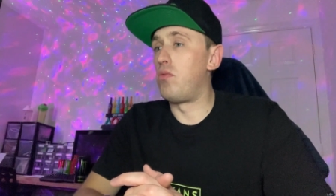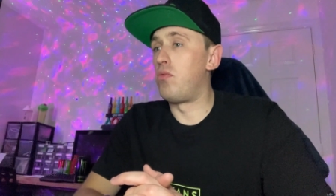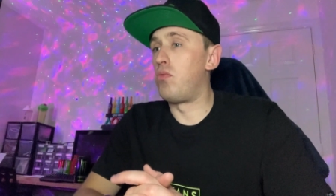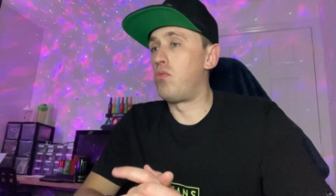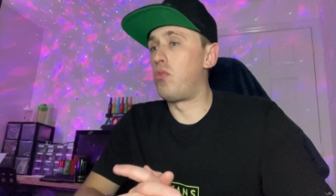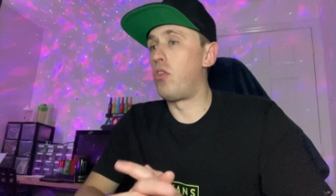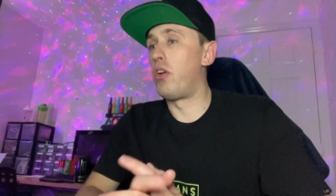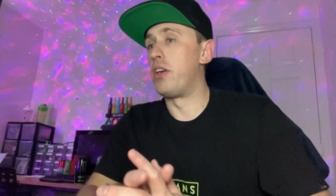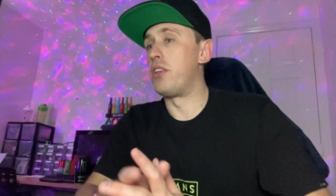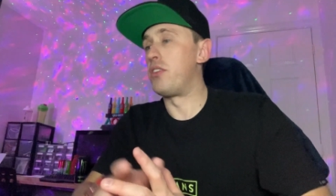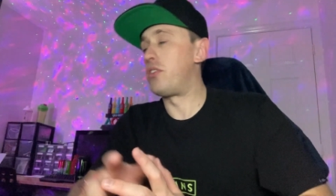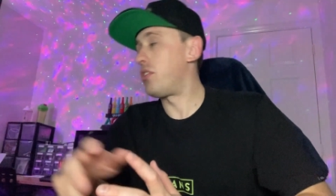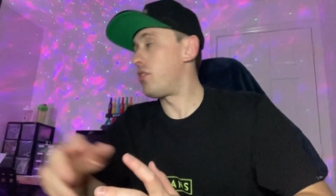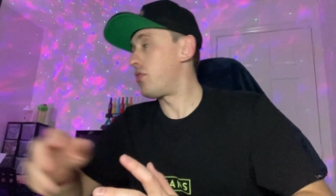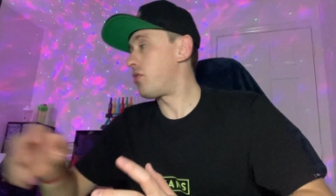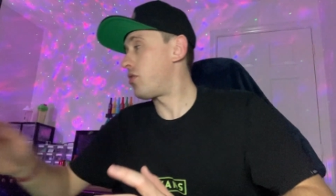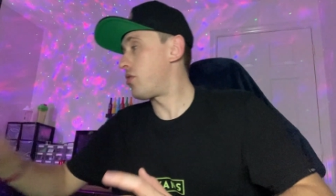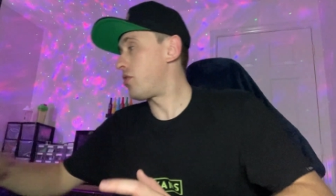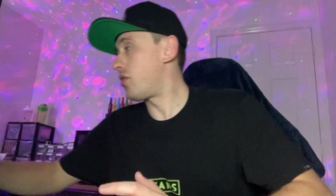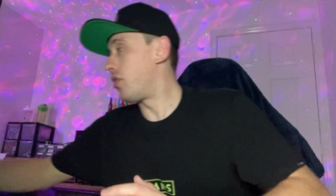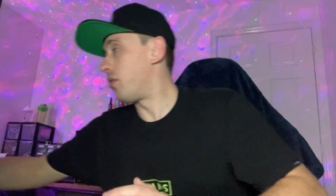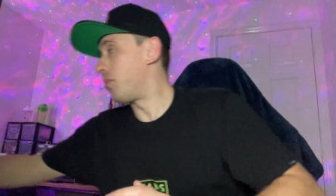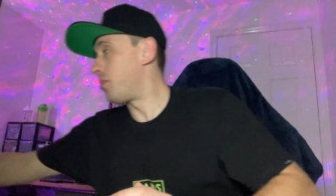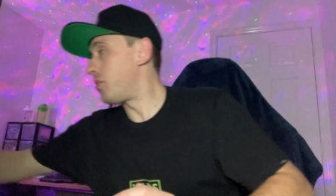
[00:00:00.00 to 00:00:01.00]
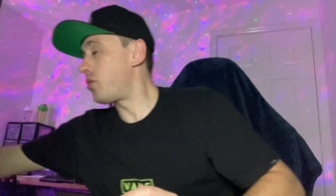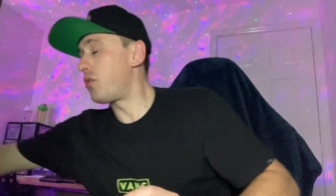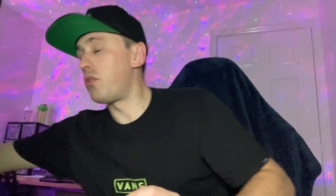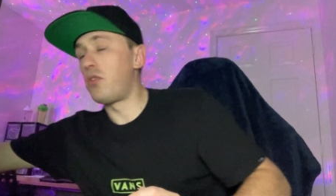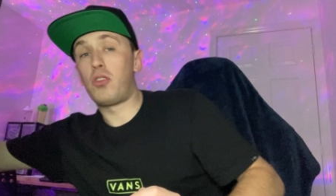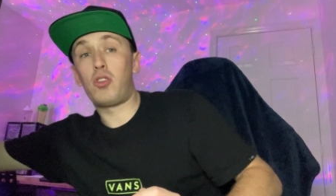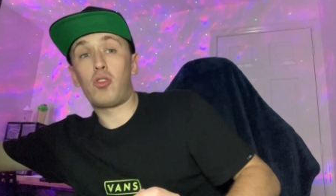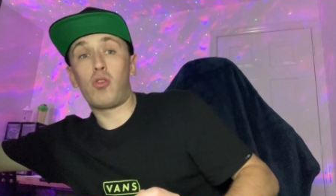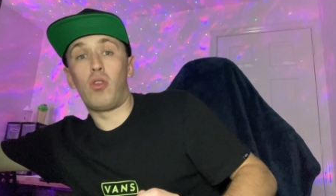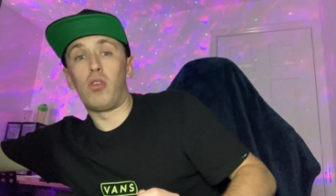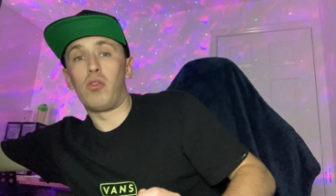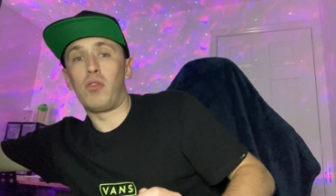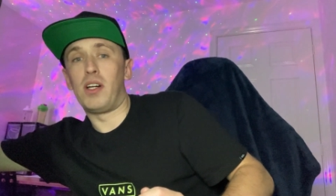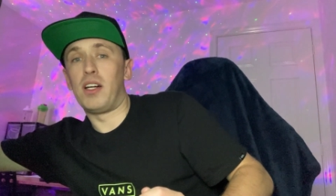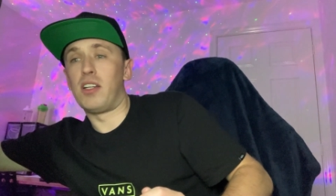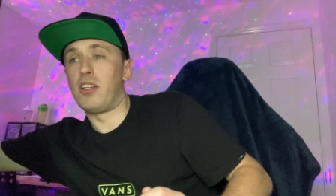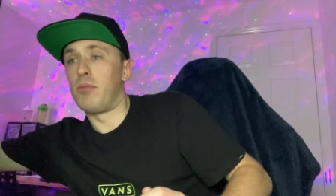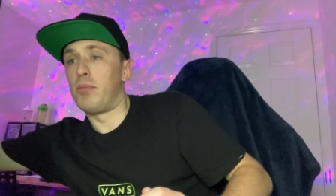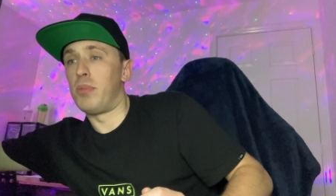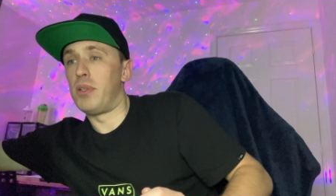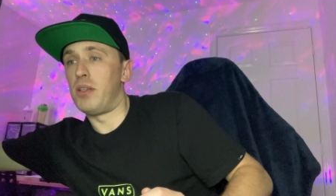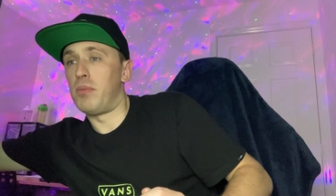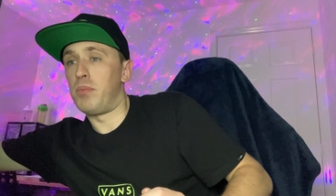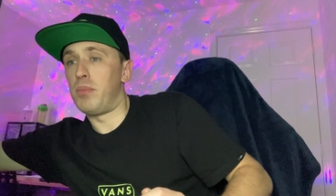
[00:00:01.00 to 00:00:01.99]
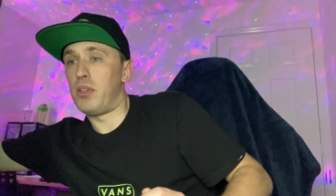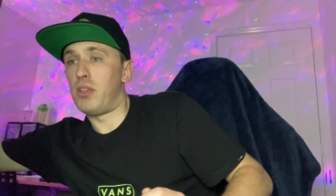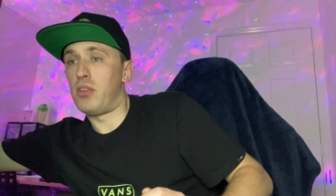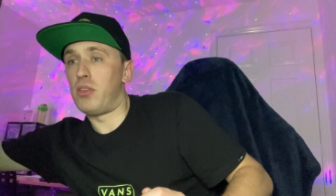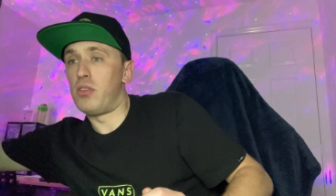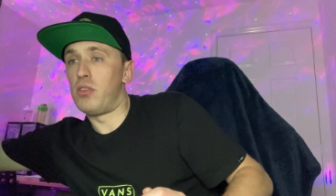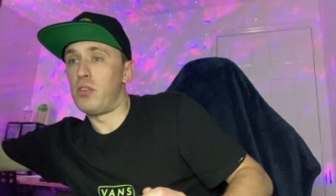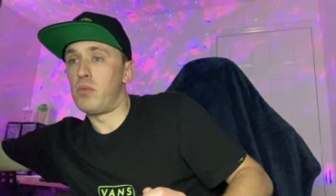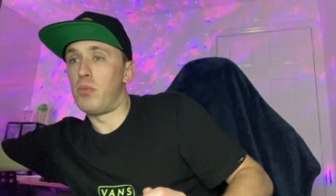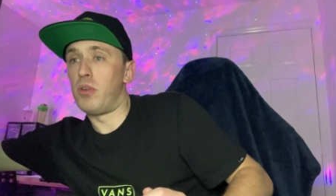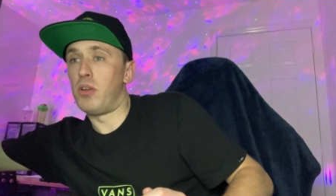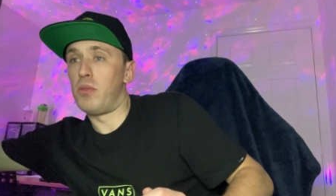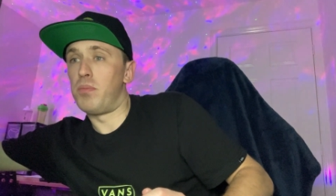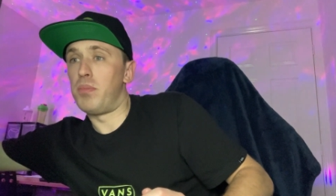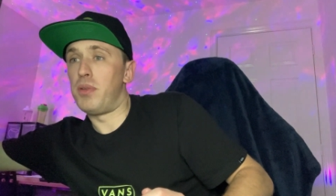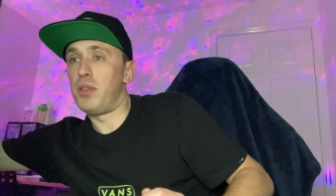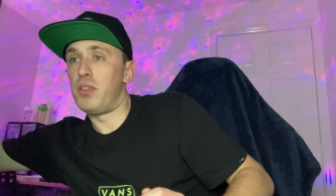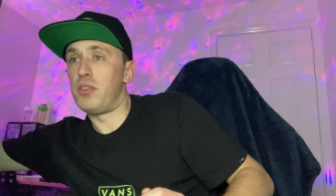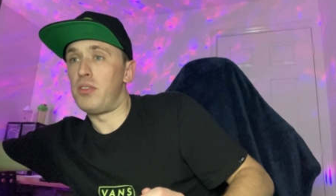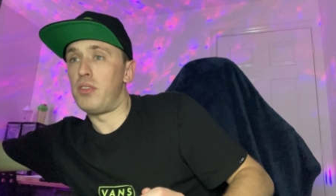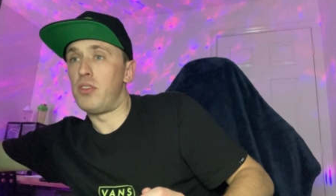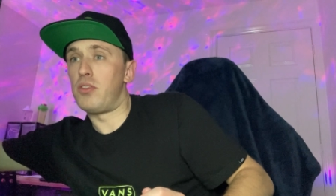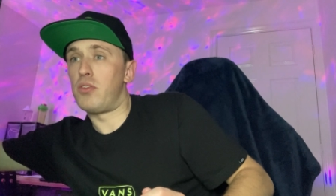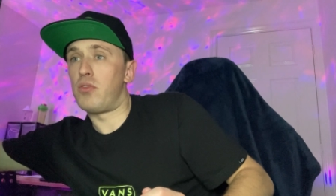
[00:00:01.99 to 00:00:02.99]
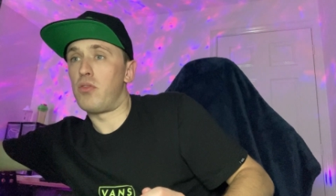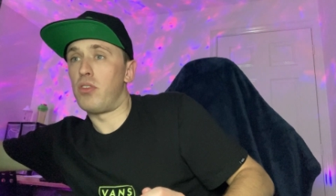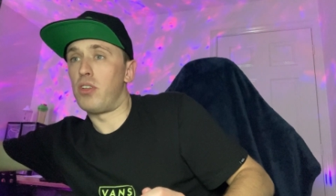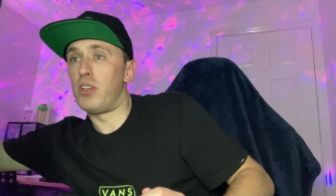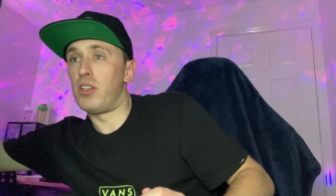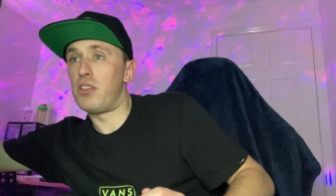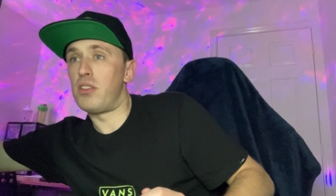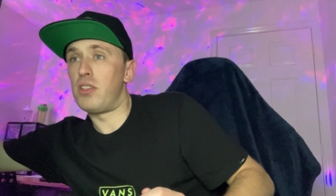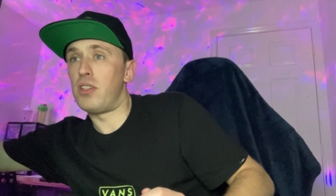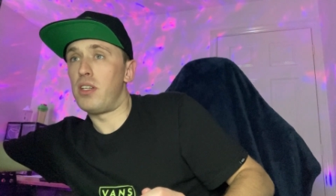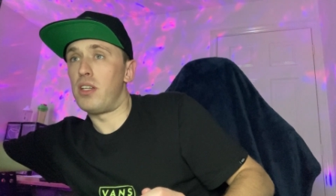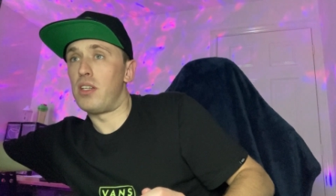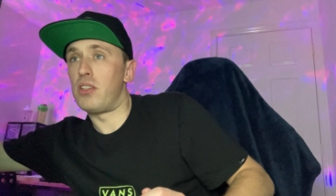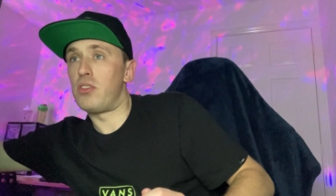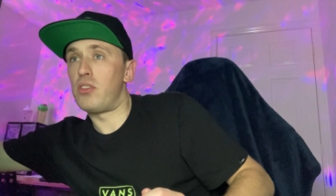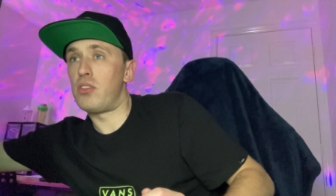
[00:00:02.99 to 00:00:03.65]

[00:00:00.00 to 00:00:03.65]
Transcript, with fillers: Right, so I'm just going to scroll down a bit because my PC screen is here.